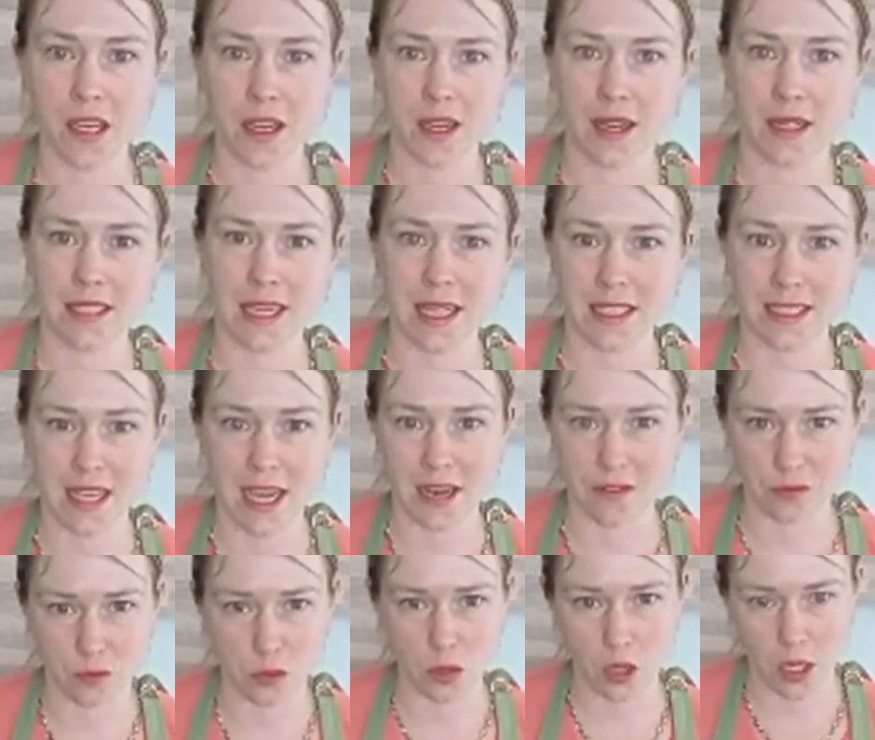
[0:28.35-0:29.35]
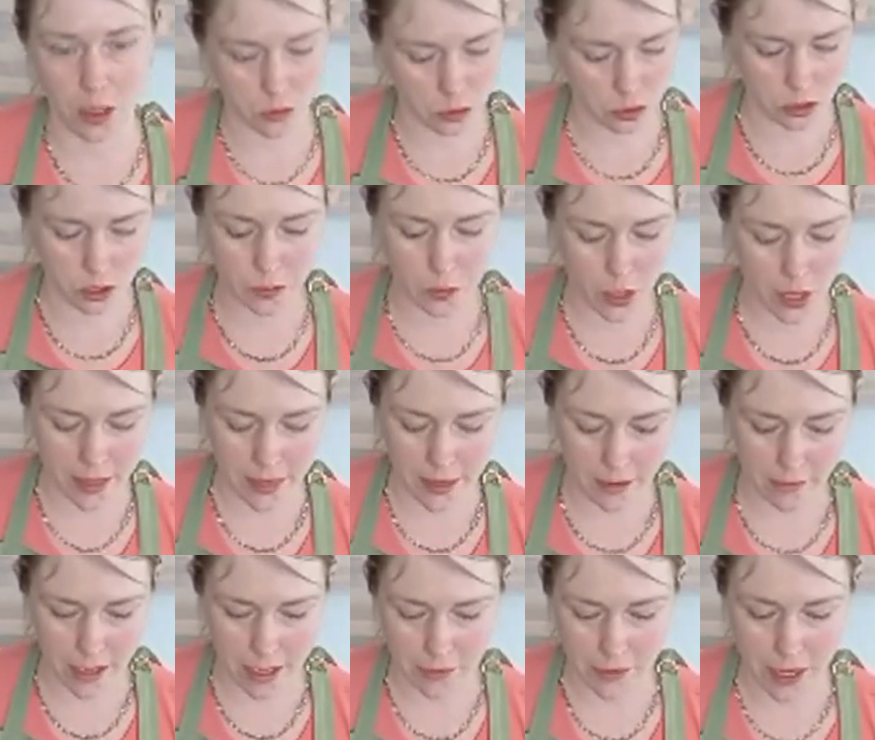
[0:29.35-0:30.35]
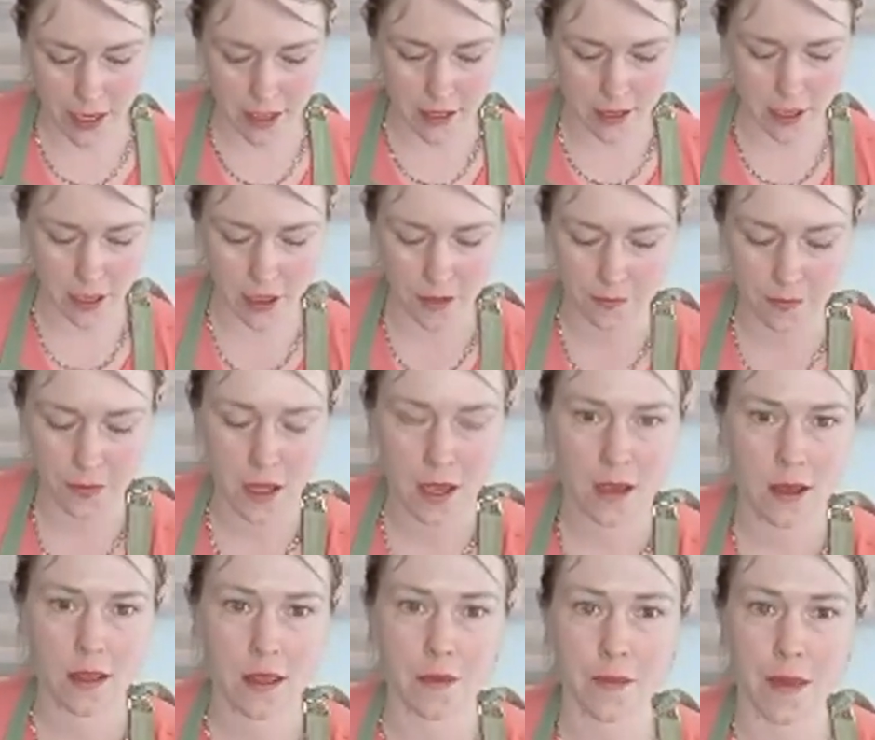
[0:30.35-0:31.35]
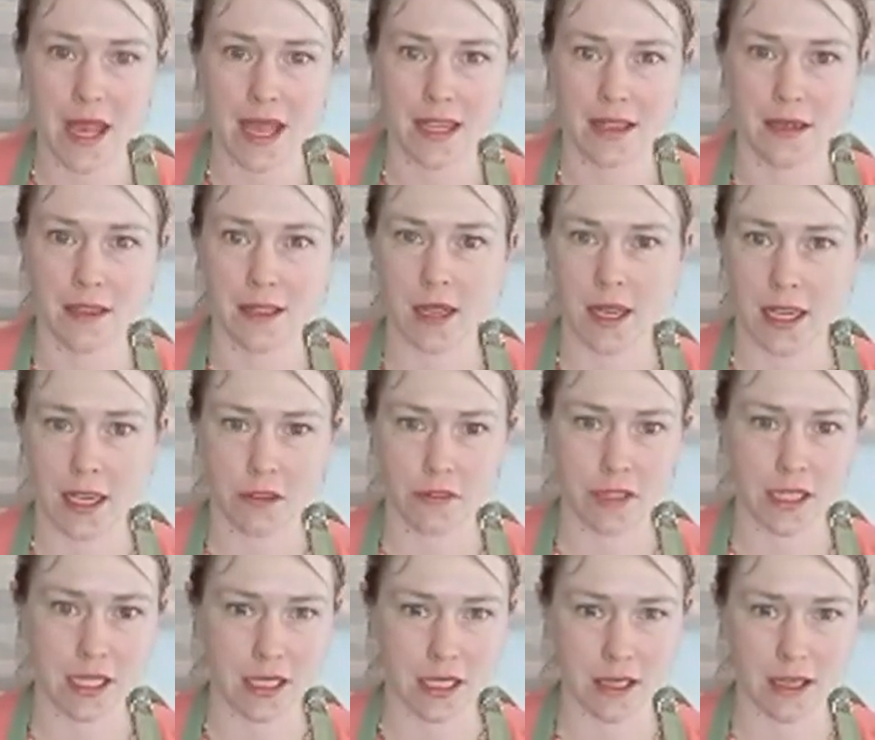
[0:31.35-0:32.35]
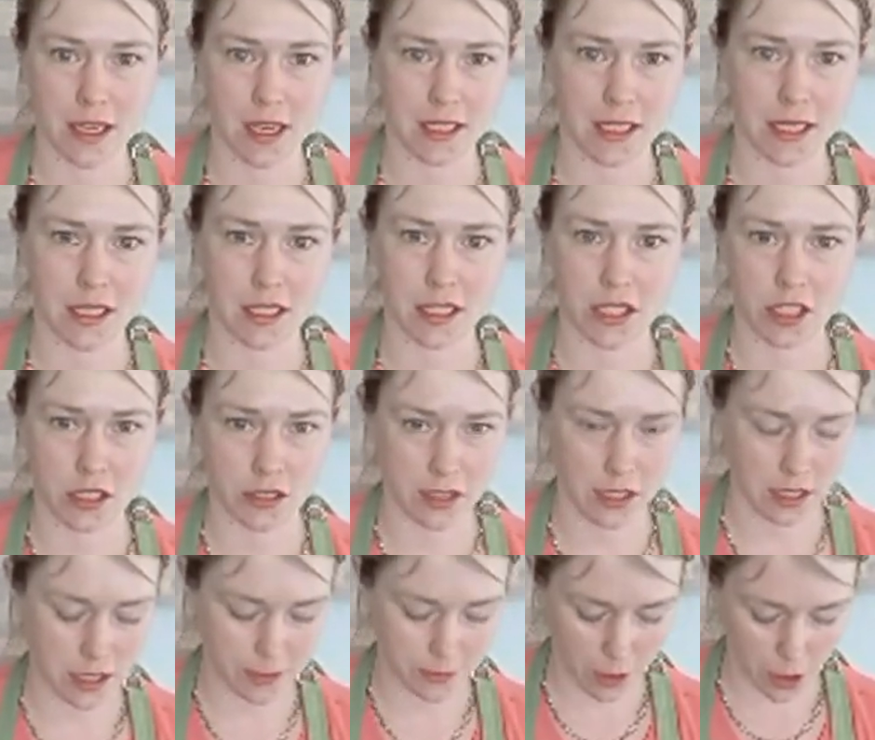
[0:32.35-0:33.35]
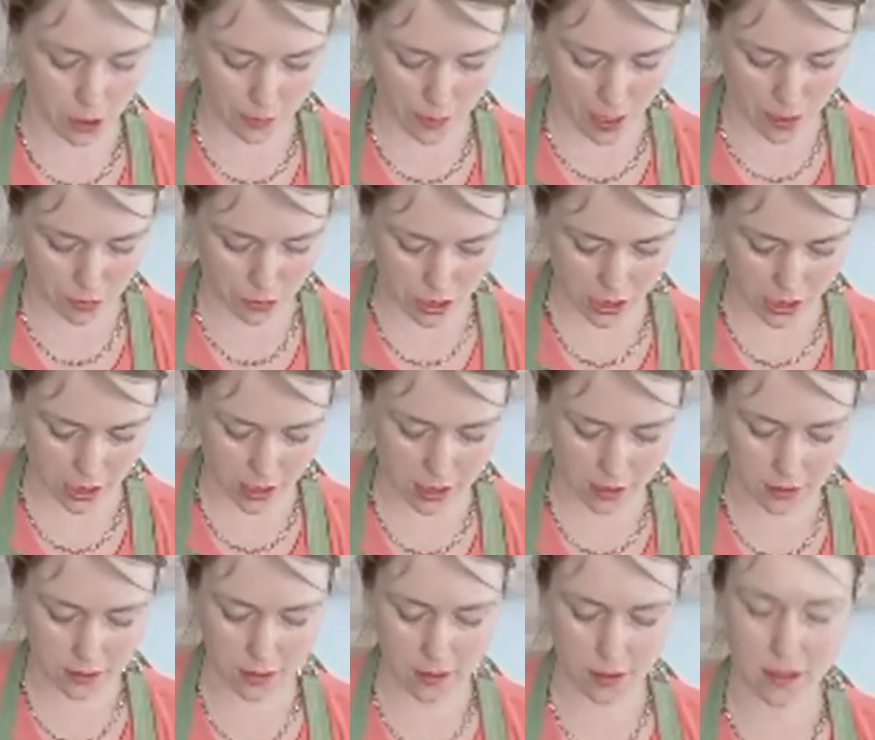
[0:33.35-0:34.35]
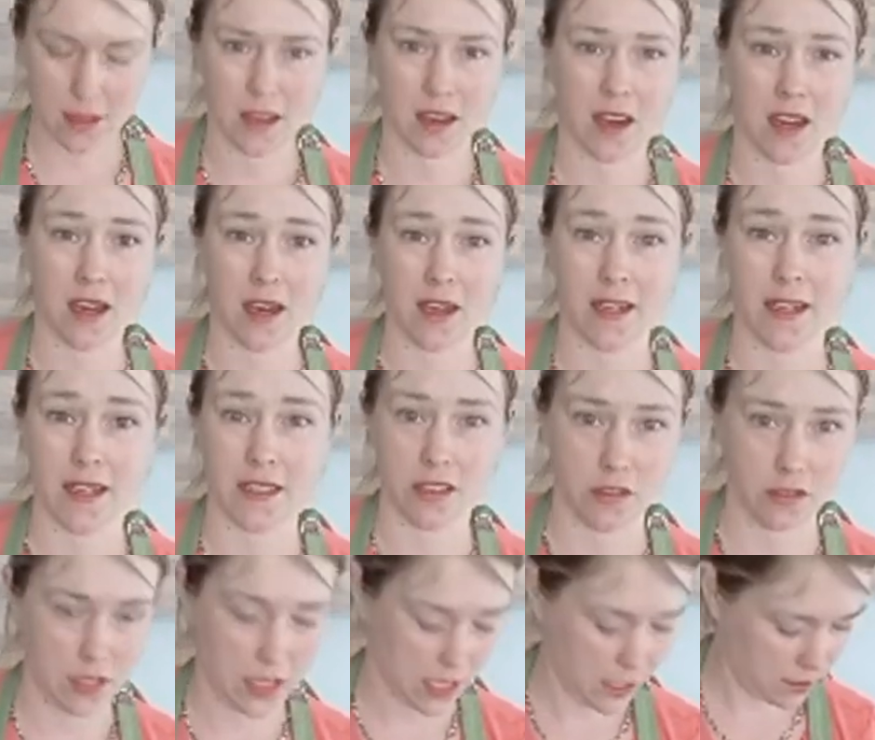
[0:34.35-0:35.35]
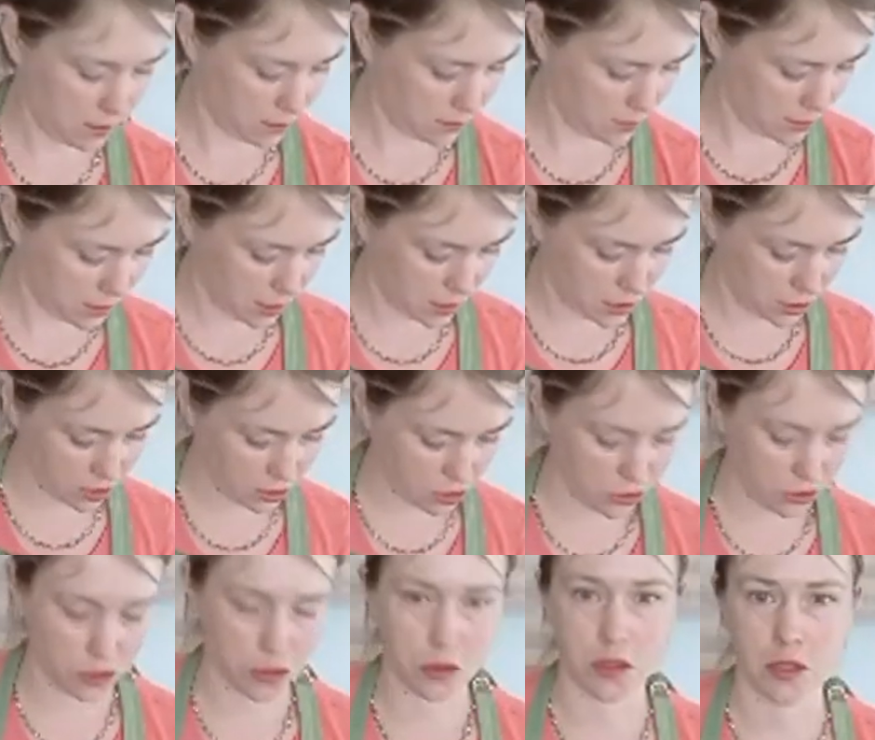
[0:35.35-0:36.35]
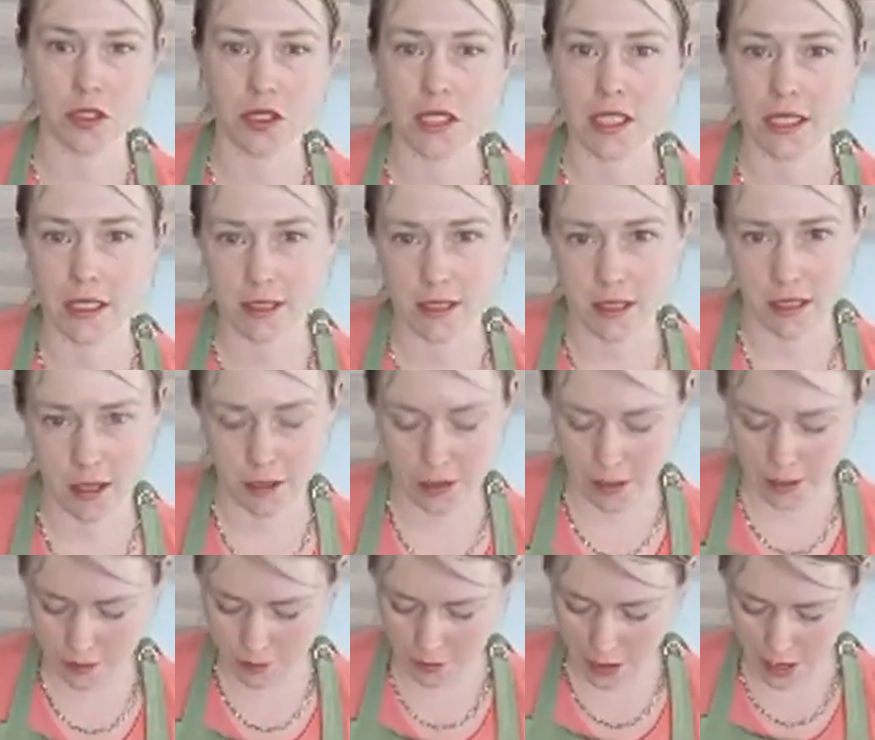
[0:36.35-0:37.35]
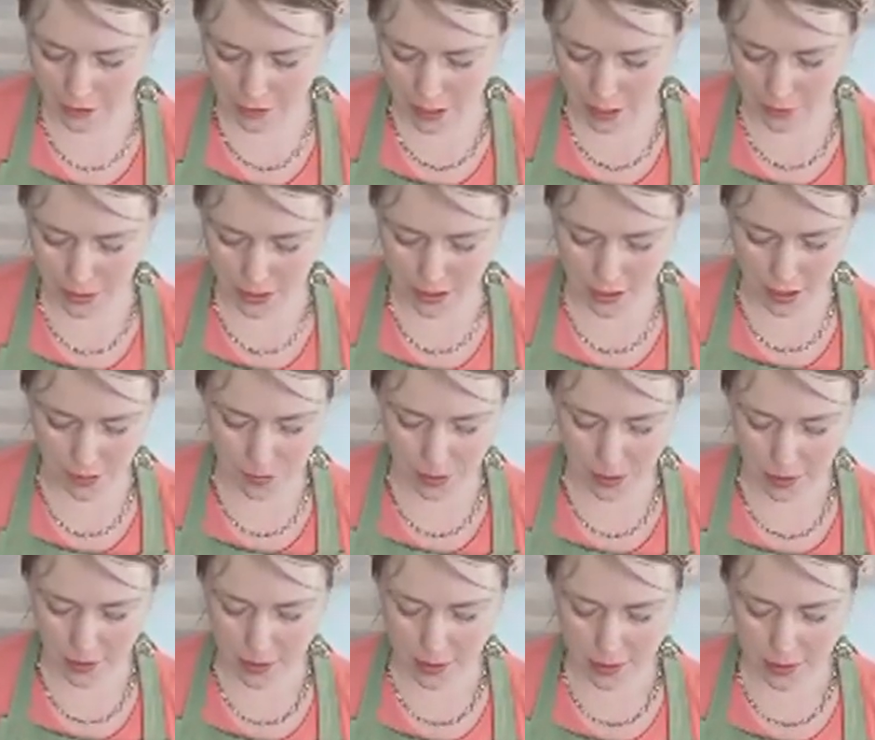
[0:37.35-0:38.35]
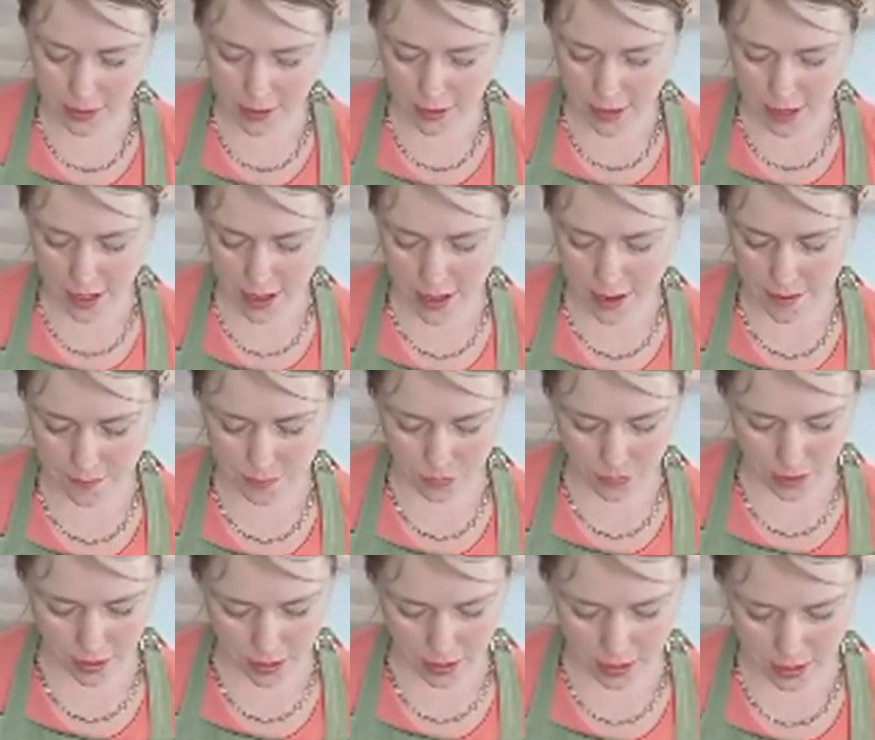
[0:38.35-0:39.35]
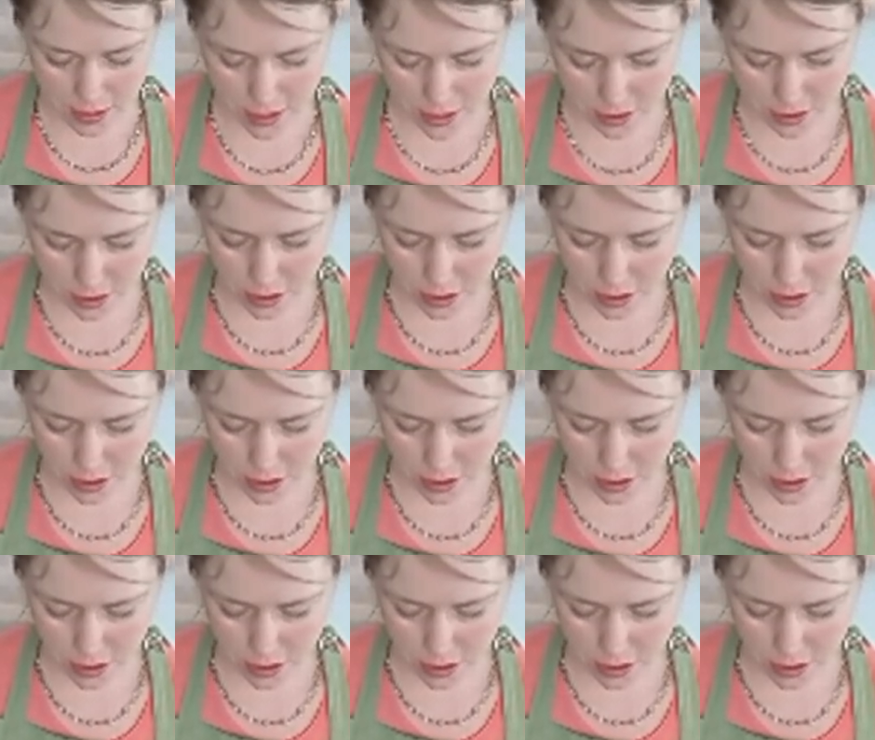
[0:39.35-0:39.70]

I tend to have what I want to put in there anyway. So the main ingredient I tend to use is smoked paprika. I use it in industrial quantities, so that's why I have it in a big tub. And I use a